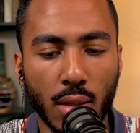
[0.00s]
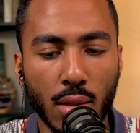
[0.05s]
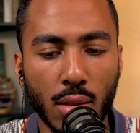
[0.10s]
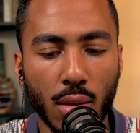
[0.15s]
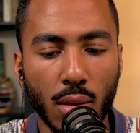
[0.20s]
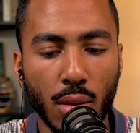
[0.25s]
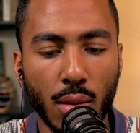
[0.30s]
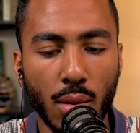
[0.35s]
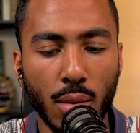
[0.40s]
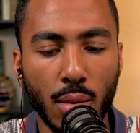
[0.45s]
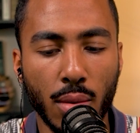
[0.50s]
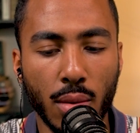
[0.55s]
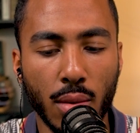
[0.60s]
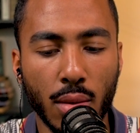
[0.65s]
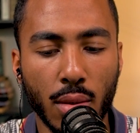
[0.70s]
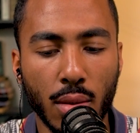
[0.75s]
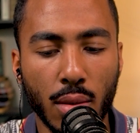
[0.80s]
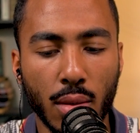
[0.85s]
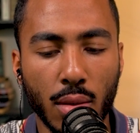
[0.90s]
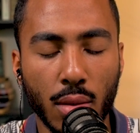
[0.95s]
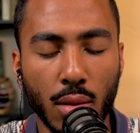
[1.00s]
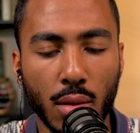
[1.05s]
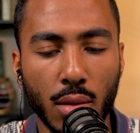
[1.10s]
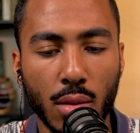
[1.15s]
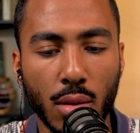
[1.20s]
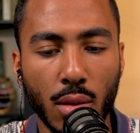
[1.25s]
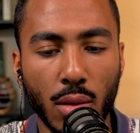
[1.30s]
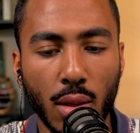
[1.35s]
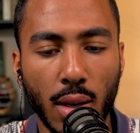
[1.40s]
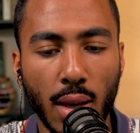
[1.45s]
So
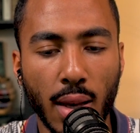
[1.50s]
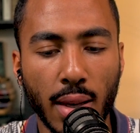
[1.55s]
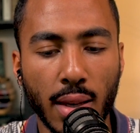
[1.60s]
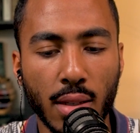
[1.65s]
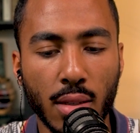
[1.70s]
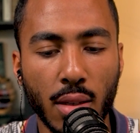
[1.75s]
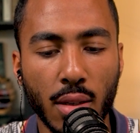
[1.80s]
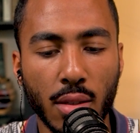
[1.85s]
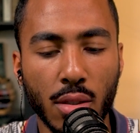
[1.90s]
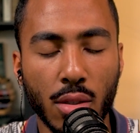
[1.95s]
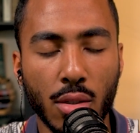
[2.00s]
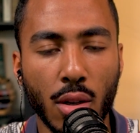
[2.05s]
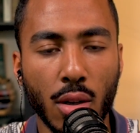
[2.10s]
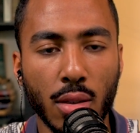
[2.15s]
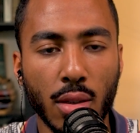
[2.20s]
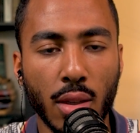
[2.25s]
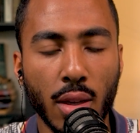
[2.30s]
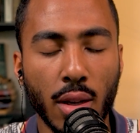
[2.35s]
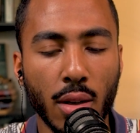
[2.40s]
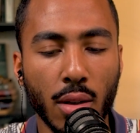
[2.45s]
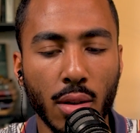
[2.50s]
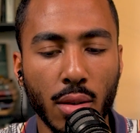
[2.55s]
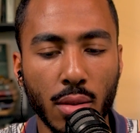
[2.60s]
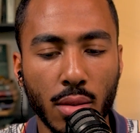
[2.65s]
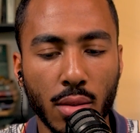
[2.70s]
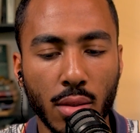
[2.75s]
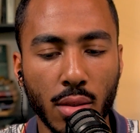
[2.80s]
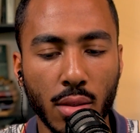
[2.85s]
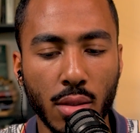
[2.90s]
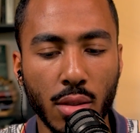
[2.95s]
I guess let's start there,
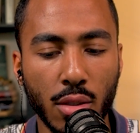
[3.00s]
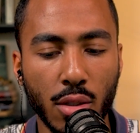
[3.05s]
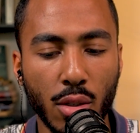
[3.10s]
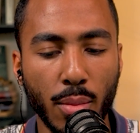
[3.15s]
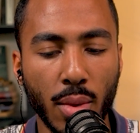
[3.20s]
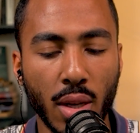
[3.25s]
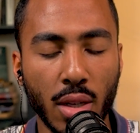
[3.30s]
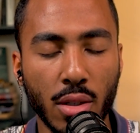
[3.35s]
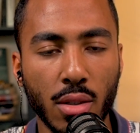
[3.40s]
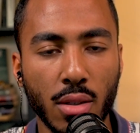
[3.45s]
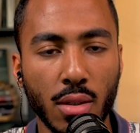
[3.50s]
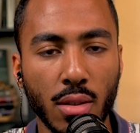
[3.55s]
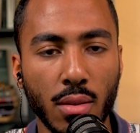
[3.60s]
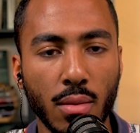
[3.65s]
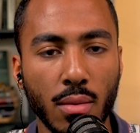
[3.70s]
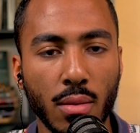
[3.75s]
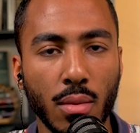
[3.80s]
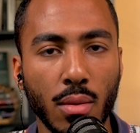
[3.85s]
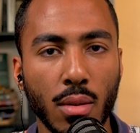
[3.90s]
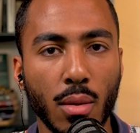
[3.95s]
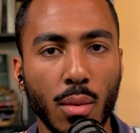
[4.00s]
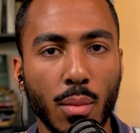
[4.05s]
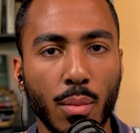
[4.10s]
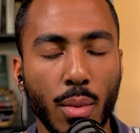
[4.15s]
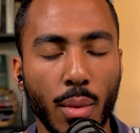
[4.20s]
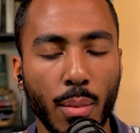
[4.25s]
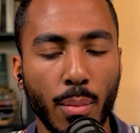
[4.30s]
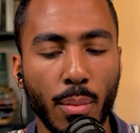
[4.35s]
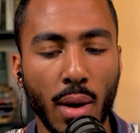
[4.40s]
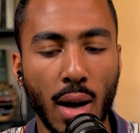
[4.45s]
since you mentioned
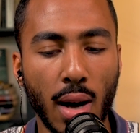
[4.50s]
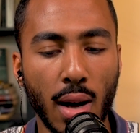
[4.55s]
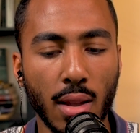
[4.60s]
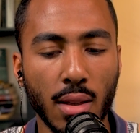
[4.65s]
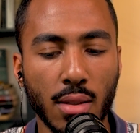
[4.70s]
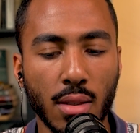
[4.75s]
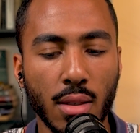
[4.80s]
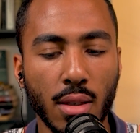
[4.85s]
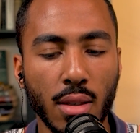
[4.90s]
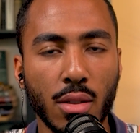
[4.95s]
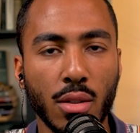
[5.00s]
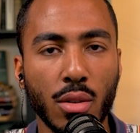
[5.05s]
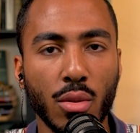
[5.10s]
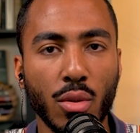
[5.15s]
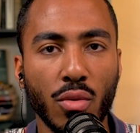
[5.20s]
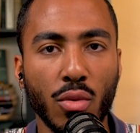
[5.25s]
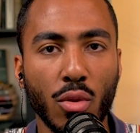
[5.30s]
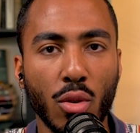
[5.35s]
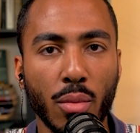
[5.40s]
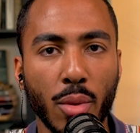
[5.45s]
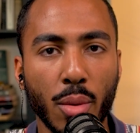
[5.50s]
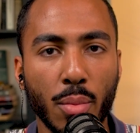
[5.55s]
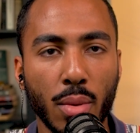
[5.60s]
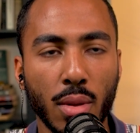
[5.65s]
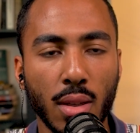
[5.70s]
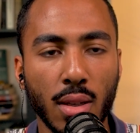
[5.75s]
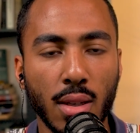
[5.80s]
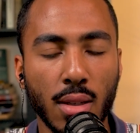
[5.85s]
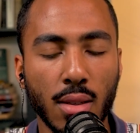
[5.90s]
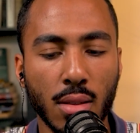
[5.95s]
policies to reform the
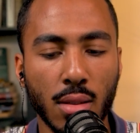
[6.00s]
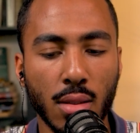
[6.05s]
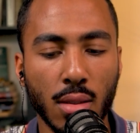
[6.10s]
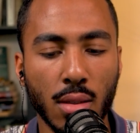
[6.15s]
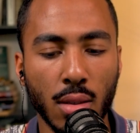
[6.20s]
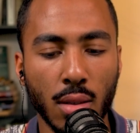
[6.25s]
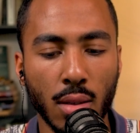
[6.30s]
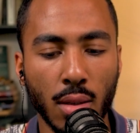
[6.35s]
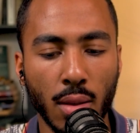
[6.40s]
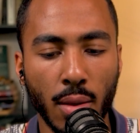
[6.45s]
police.